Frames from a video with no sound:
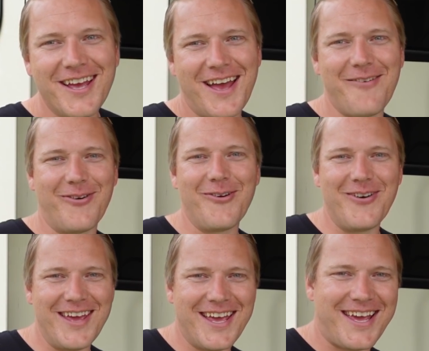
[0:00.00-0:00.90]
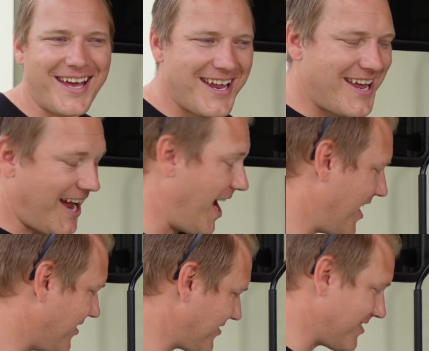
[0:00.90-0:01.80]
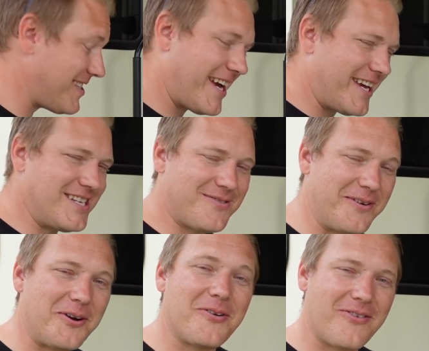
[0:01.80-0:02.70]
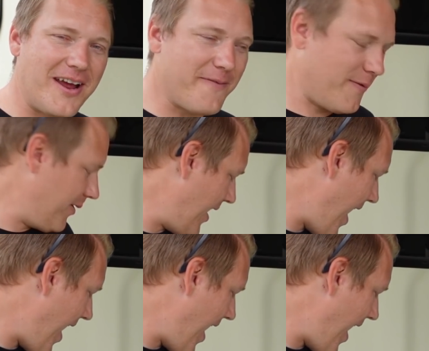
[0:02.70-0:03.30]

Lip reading: every week, and those are seconds we're grateful to